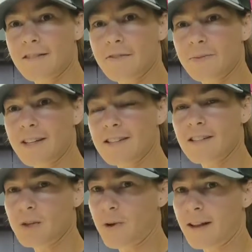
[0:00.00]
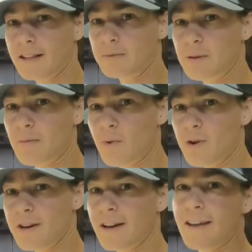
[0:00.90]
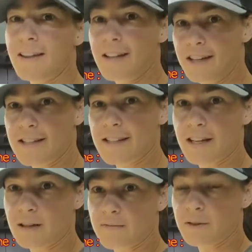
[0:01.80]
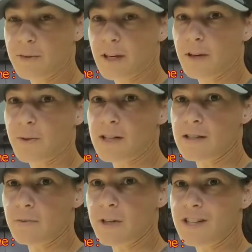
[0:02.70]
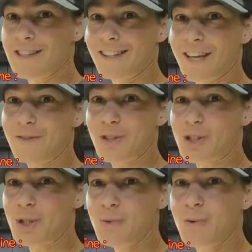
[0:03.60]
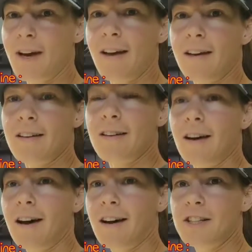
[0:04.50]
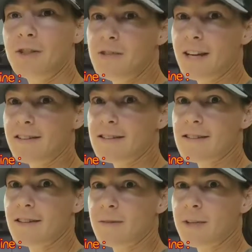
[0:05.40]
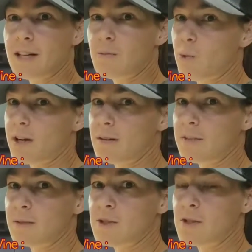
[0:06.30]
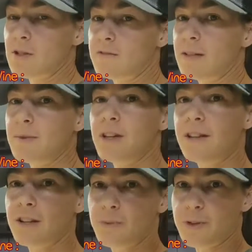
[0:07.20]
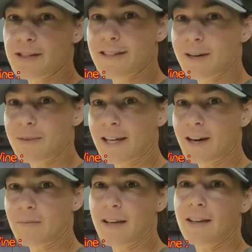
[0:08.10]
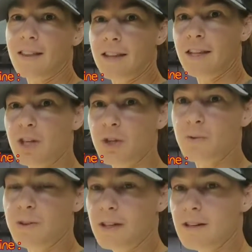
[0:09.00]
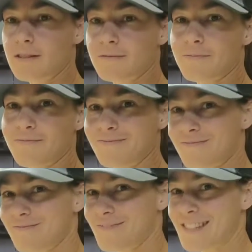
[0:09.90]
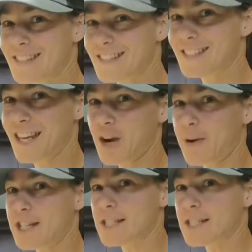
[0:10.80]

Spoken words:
that information and you want a little bit more, you need to sign up for my Wenches and Wenches Level 2. 2 dates coming up, one coming up soon in November and the other one's coming up in the new year. Here,